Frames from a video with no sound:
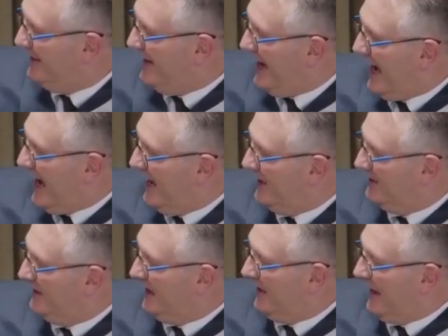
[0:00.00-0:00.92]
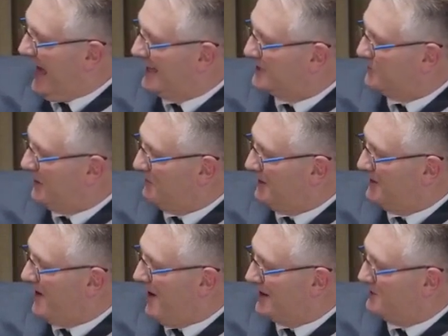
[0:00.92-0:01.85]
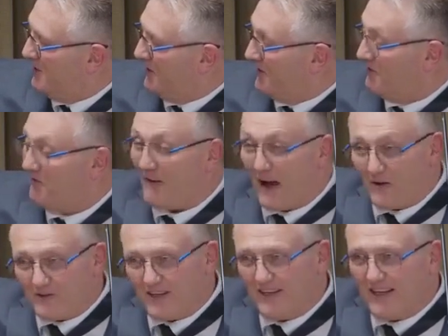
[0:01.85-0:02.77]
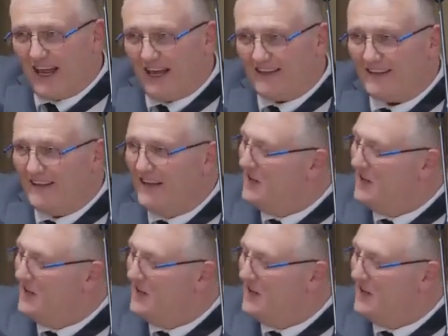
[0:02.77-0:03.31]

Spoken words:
And last week we talked about the fountain gate.